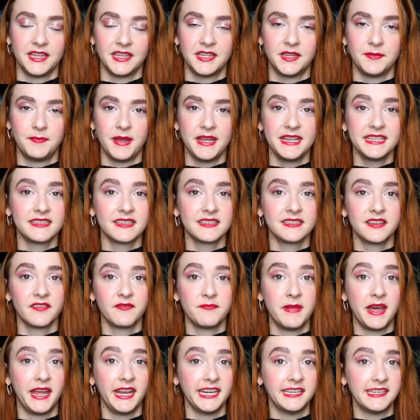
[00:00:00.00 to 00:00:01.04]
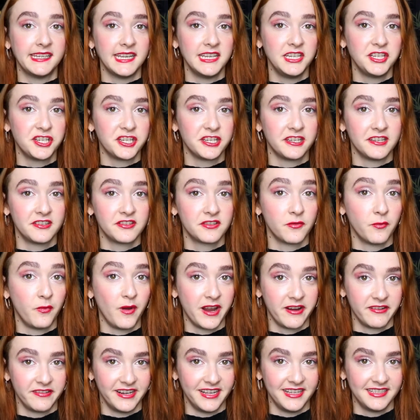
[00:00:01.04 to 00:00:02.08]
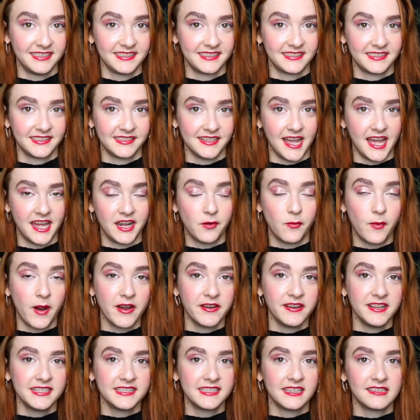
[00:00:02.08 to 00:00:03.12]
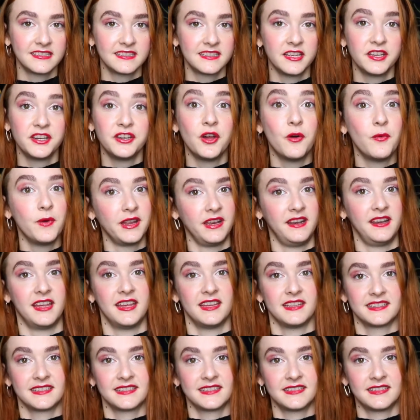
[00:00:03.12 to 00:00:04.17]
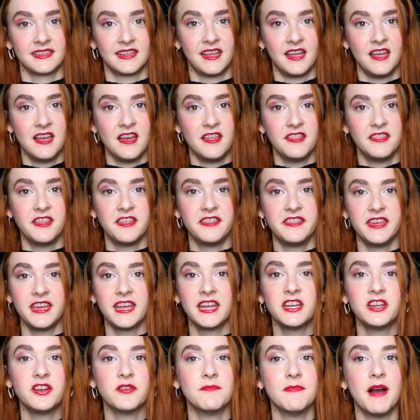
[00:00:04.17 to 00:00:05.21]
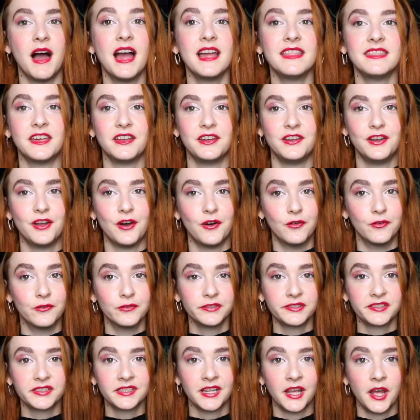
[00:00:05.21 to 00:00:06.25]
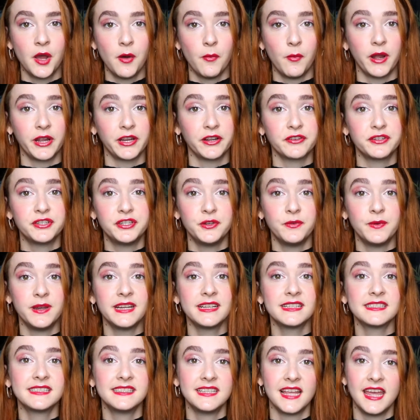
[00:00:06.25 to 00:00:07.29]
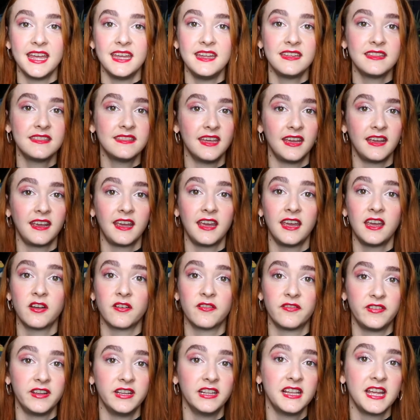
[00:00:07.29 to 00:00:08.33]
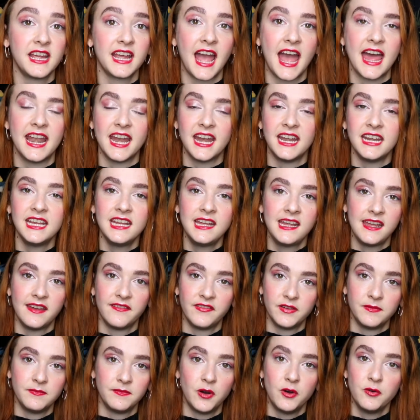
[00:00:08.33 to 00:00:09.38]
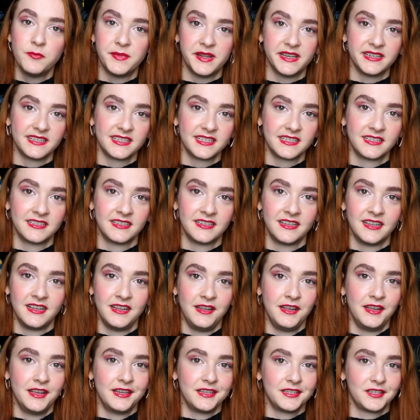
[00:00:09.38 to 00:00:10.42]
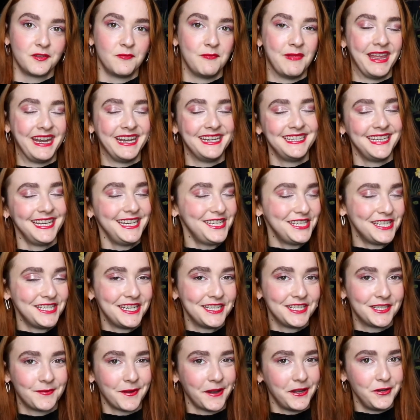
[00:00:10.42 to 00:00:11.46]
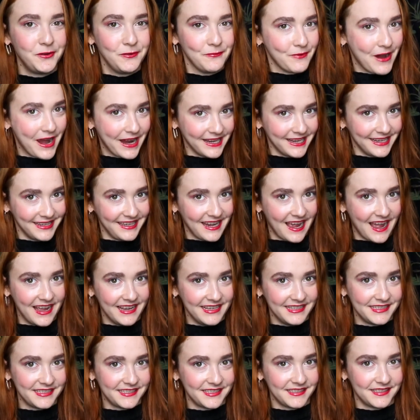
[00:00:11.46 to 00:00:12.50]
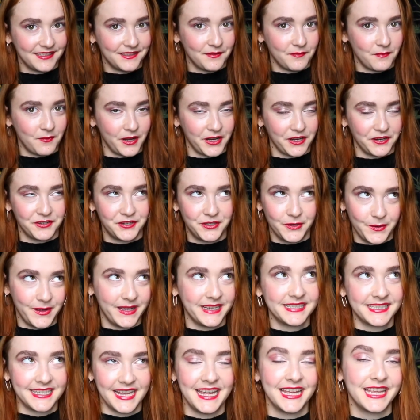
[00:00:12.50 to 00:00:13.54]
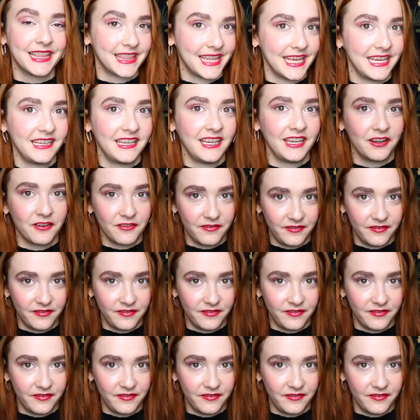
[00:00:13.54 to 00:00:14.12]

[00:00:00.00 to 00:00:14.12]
The basis of meditation is awareness, and awareness is the knowingness, the thing in your mind that knows what you're doing, saying, thinking, or feeling at any given moment. So meditation is when you recognize what you're doing, saying, thinking, or